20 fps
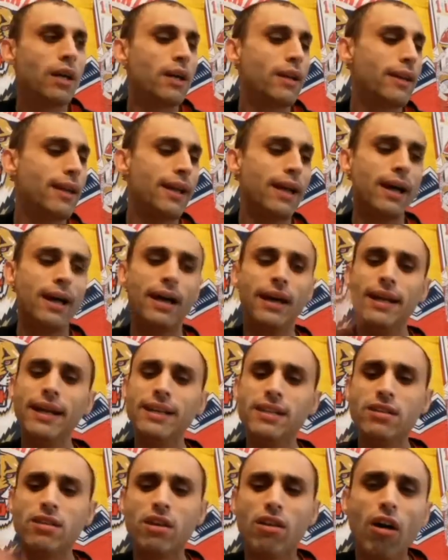
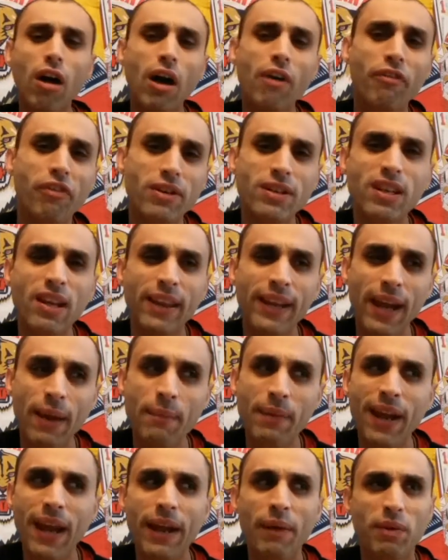Eastern Conference of the
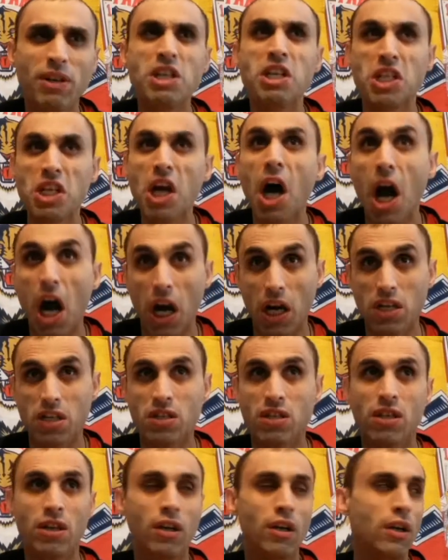NBA, which
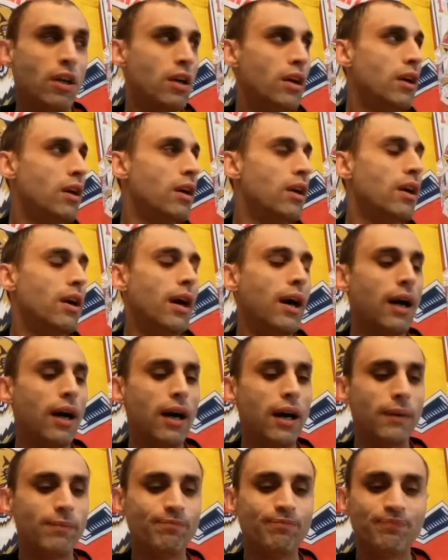sucks.
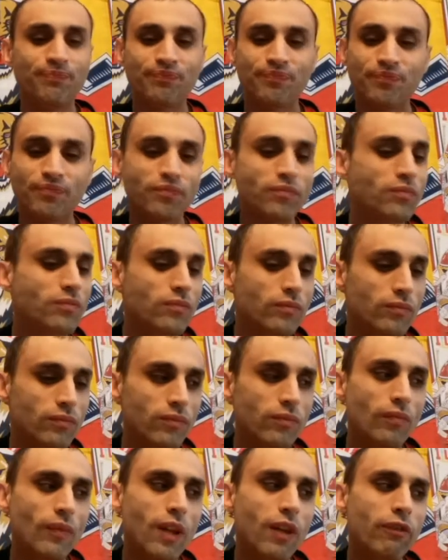
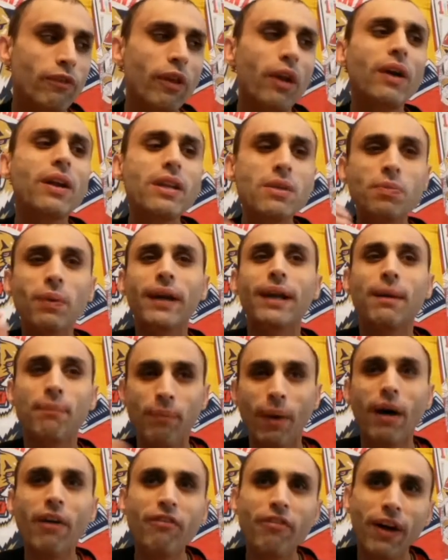Florida's playing
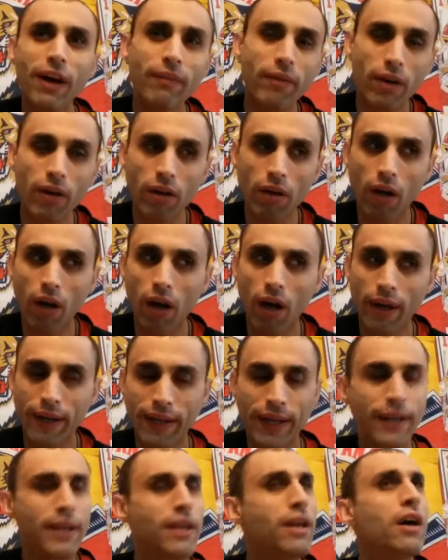above 500
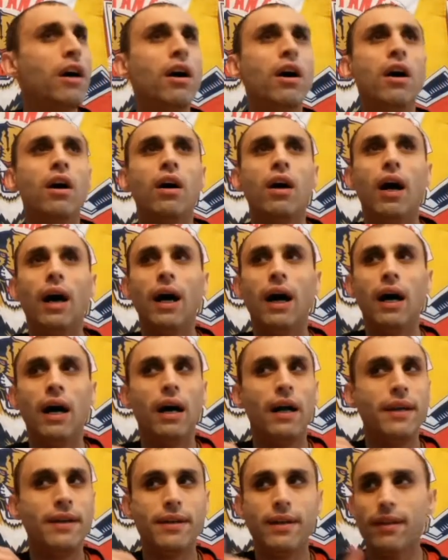hockey.
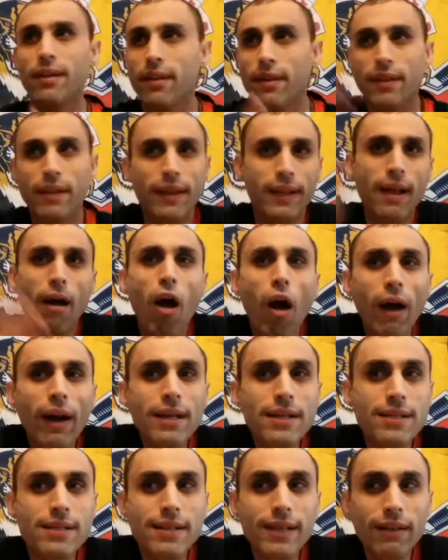They're the
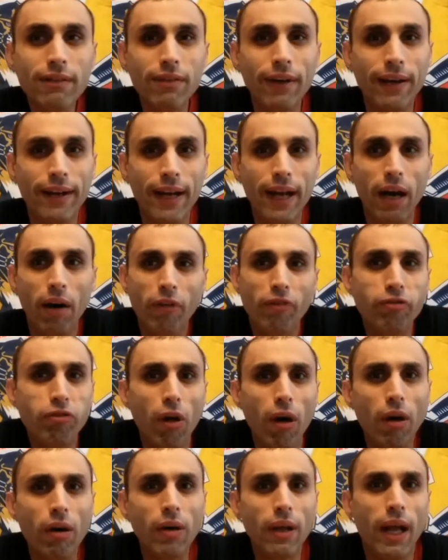hottest thing right now in
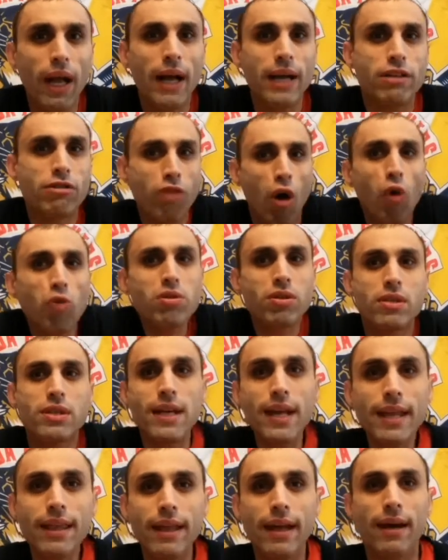Florida, guys. Go
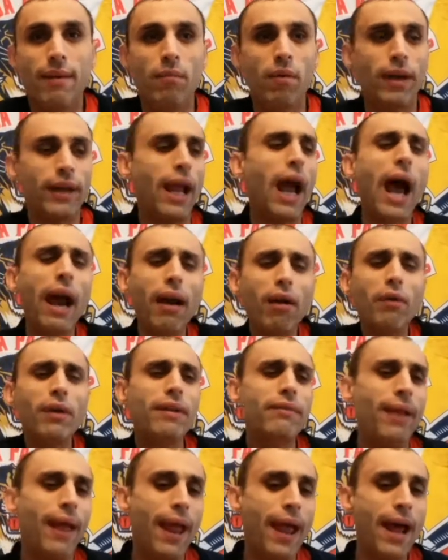see them. Like, I don't
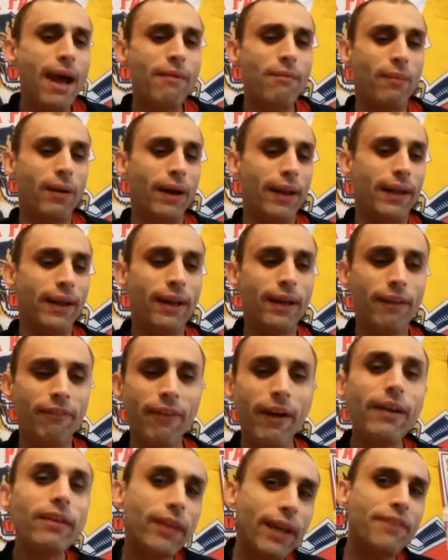even have money, and if
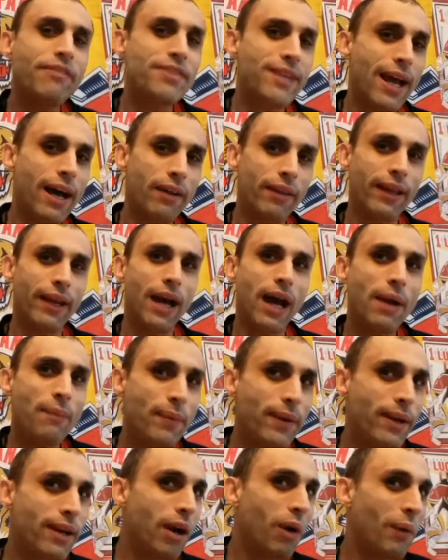I lived down there, I'd
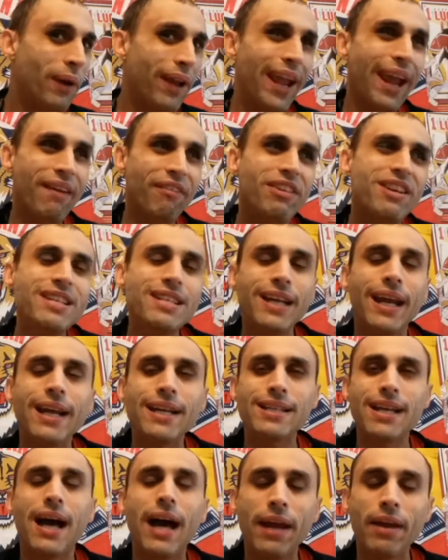be going every
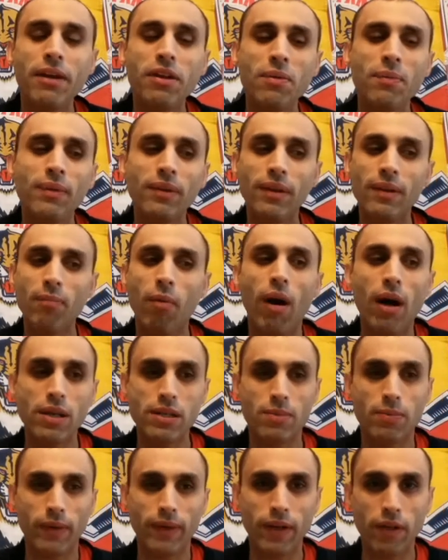chance I humanly
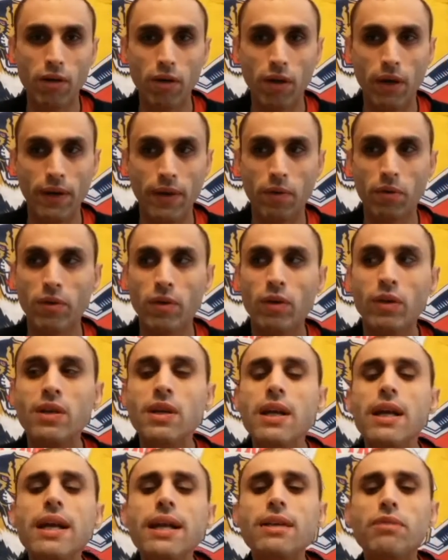possibly could. We
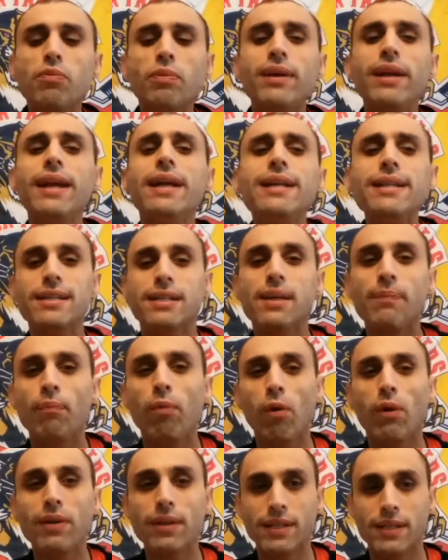need to
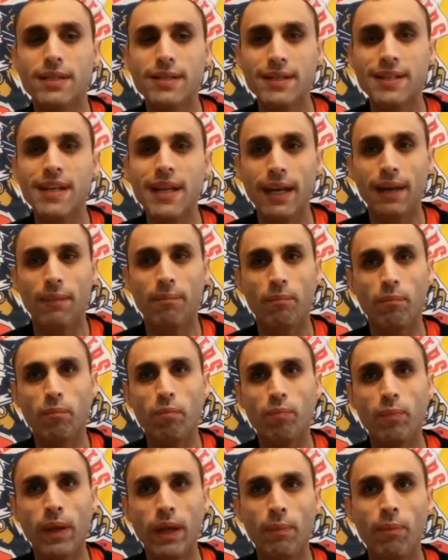support this team.
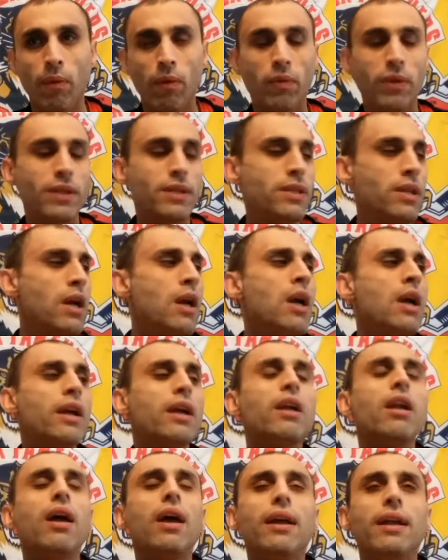People,
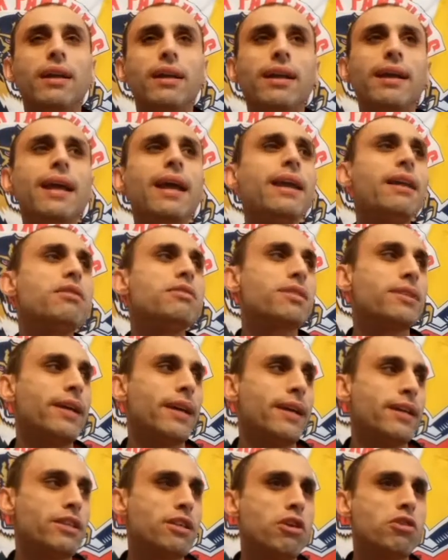you can't use the
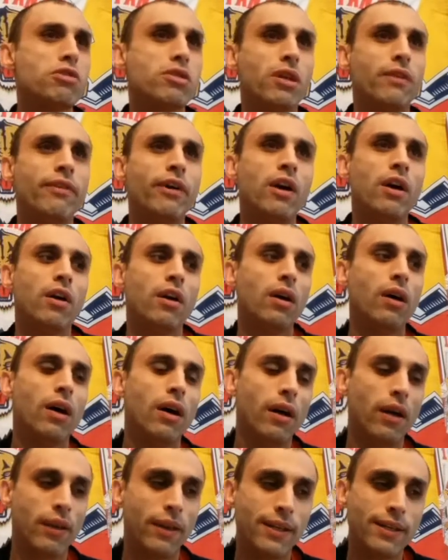excuse of
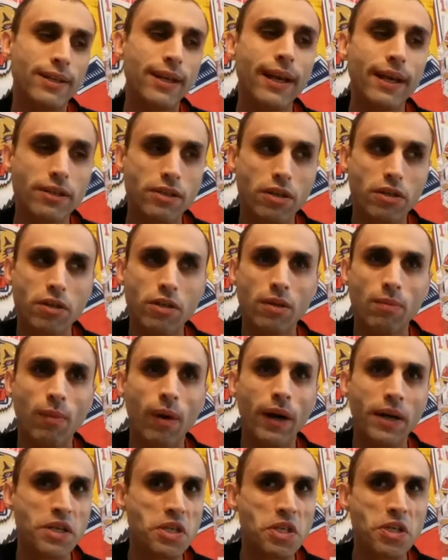the tickets are too
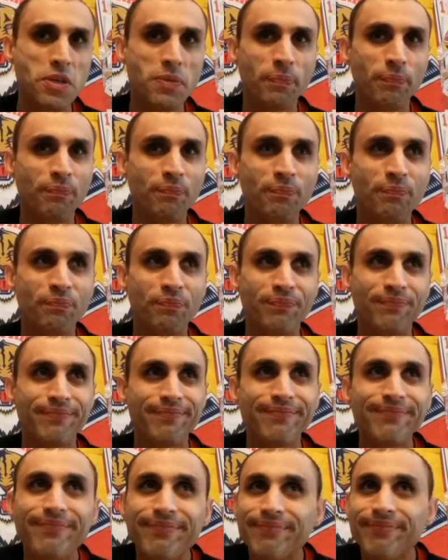much.
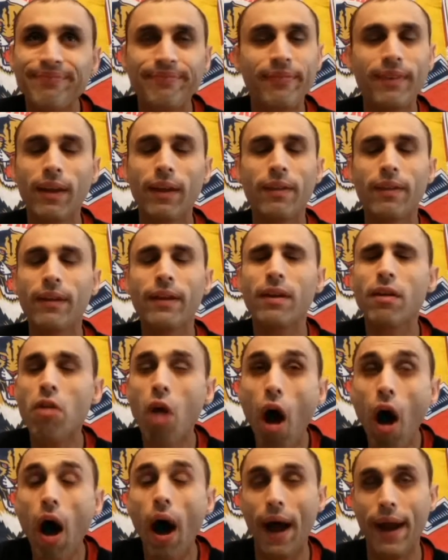They're
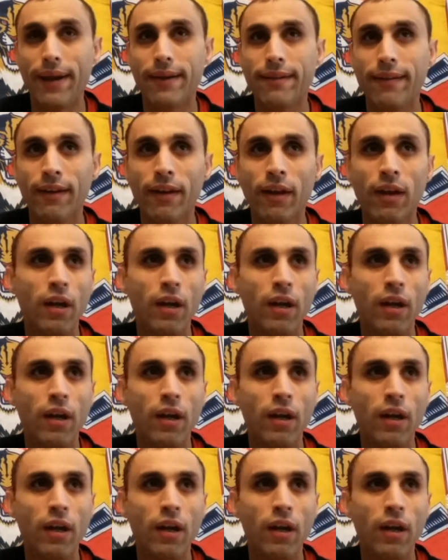not.